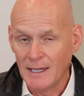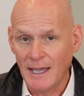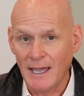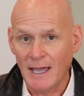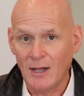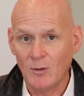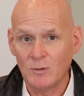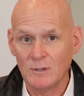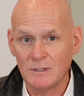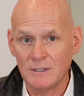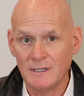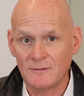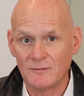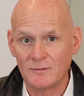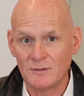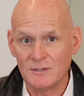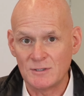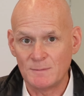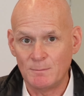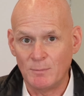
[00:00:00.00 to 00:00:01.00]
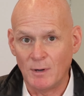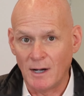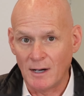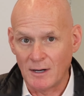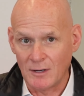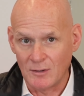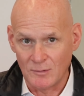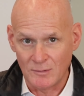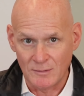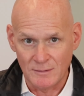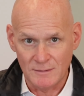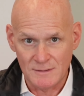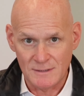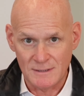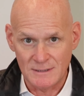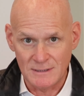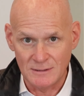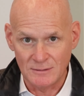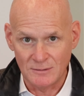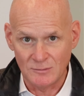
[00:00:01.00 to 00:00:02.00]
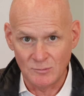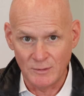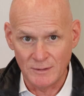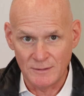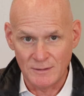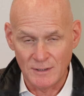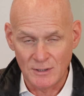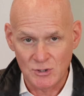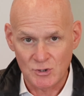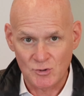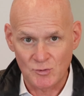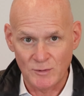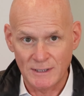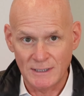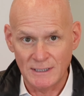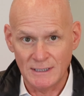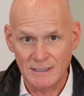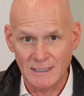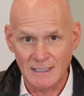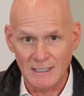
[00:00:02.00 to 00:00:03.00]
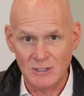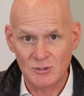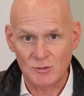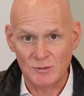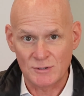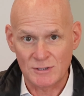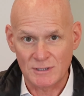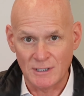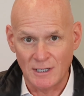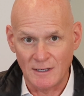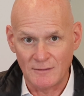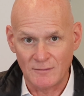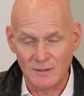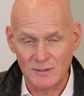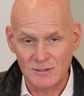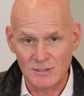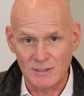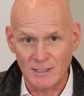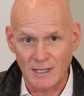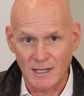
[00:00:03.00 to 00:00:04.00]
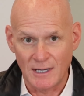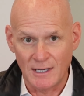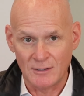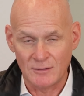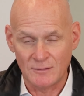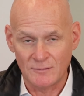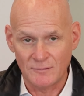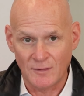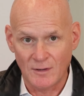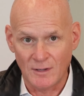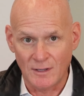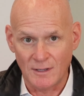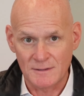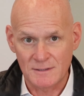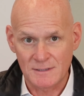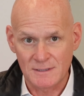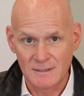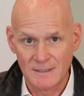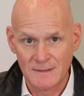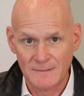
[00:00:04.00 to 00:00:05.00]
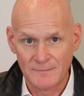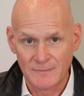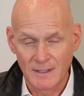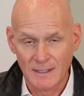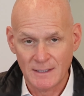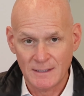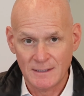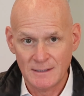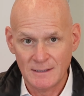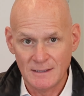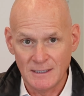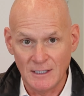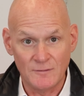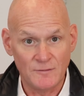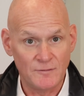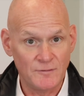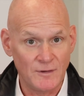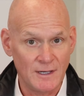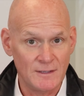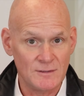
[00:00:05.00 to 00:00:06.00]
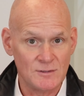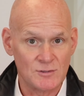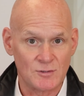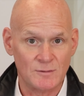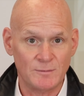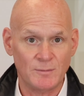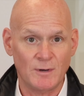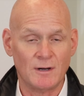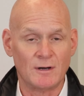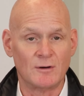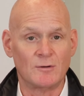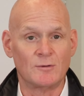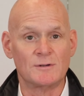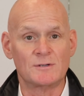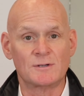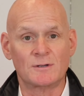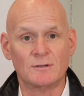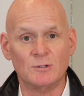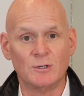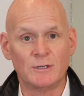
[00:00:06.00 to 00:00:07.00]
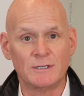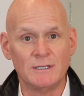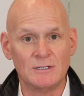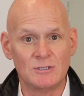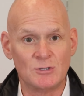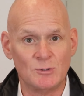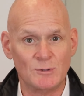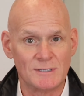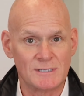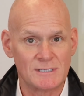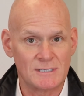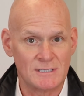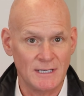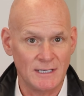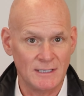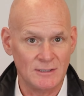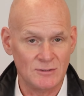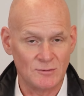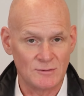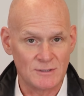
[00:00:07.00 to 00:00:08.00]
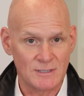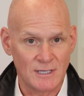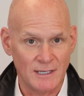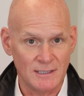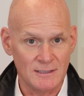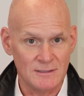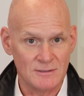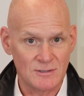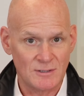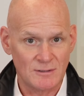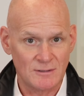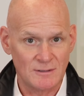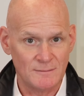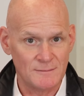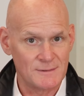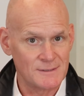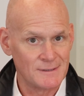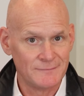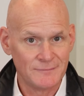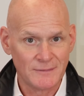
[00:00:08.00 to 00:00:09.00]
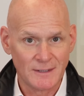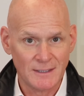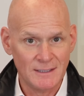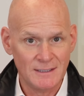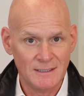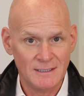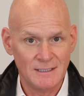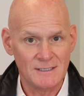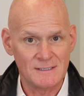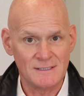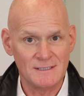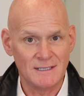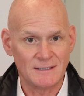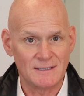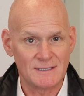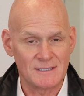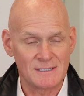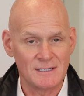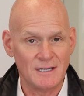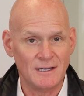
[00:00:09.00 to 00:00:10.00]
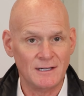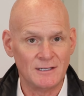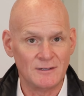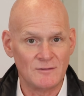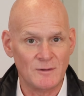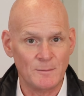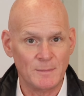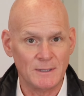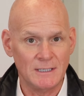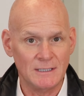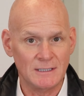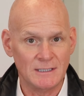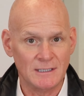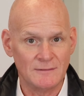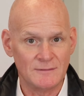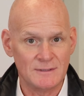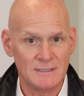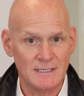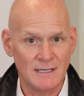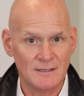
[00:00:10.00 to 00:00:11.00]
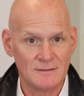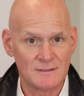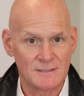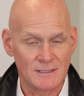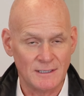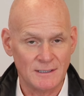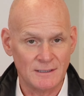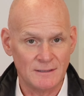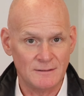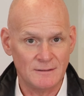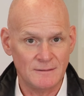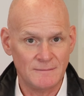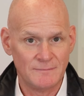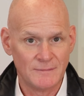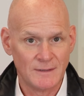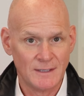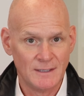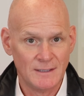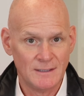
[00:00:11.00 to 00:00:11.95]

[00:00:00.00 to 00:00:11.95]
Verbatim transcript: How will leveraged borrowers deal with shrinking interest coverage and higher defaults? If funds or borrowers are looking to extend or tighten terms, isn't that the sign of the beginning of a down cycle?